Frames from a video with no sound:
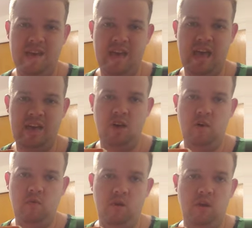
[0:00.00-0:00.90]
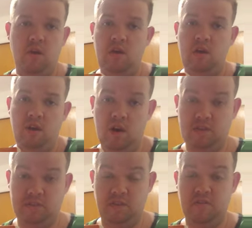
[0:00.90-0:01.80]
And
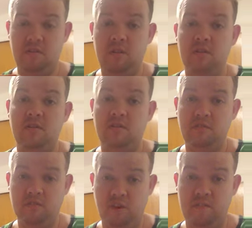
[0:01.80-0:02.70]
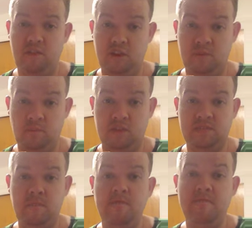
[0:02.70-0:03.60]
also, Lord
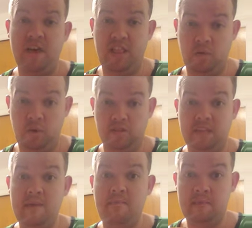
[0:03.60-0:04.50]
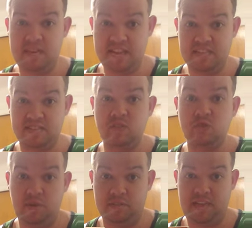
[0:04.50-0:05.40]
Voldemort's followers and minions
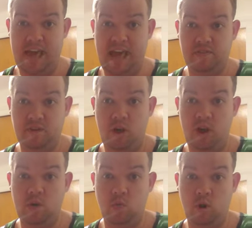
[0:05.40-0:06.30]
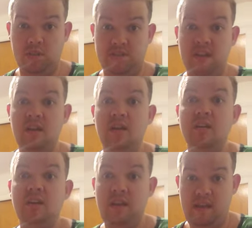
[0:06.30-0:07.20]
do attack Hogwarts
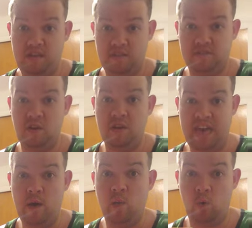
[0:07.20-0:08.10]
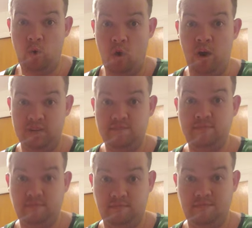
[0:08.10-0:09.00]
during that war.
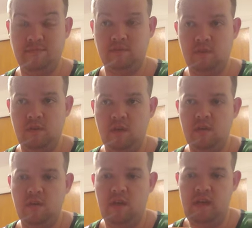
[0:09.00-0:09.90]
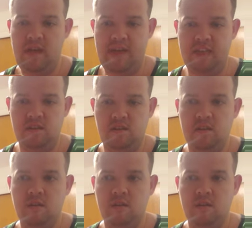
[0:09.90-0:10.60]
And